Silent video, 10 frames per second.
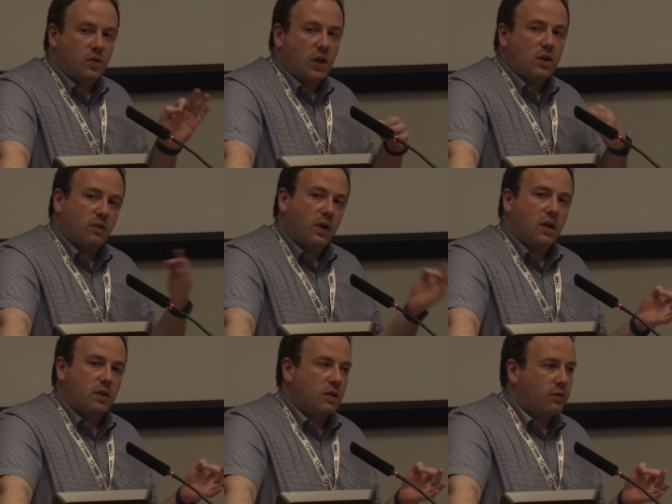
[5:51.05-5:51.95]
they'd have
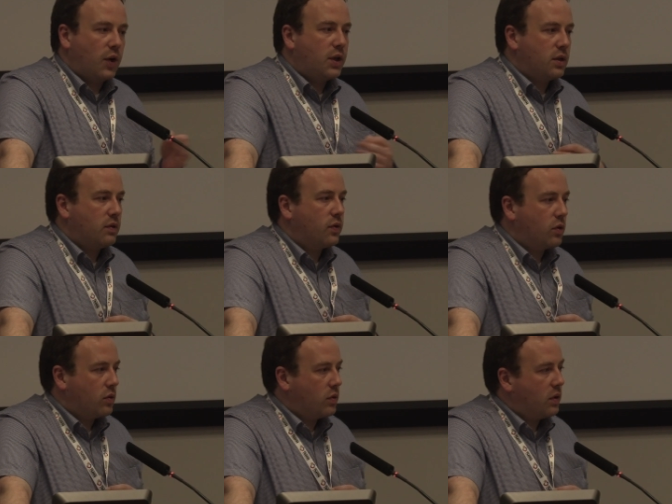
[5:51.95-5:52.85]
had a finding
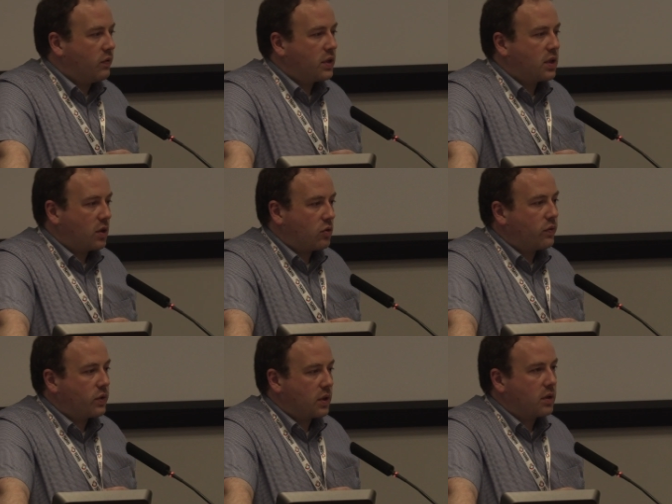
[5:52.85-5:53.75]
for investigator
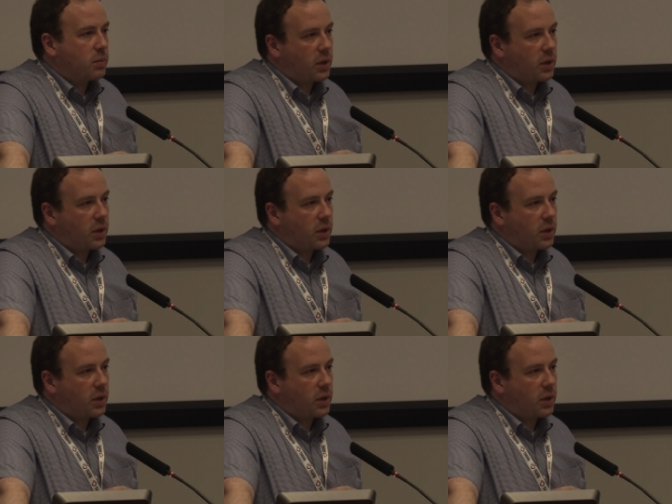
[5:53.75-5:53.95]
oversight